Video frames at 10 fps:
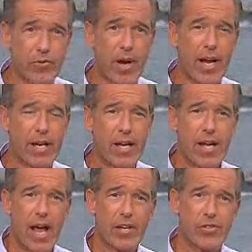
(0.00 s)
train
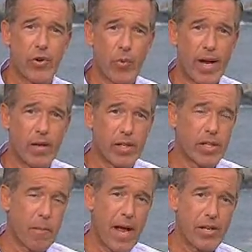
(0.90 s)
has derailed in
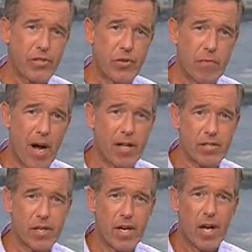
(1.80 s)
the past two
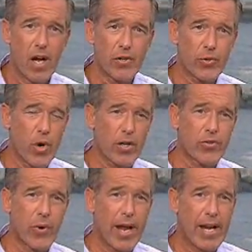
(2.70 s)
months. A truck
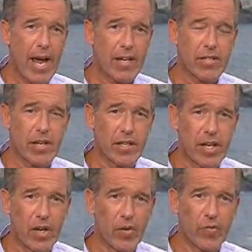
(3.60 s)
train accident
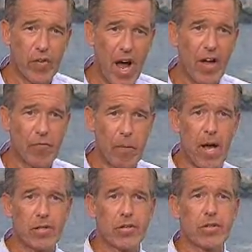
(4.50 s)
killed five
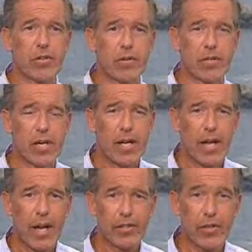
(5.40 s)
passengers
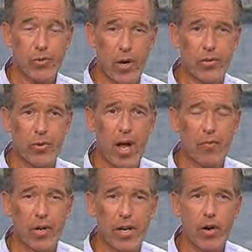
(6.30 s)
and the truck
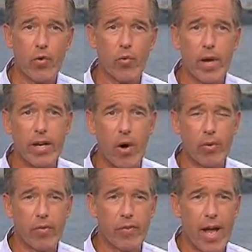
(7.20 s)
driver near Reno,
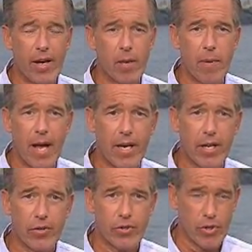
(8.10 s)
Nevada back
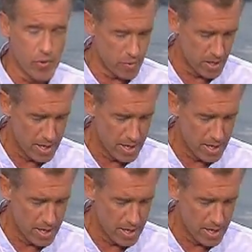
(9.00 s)
in June.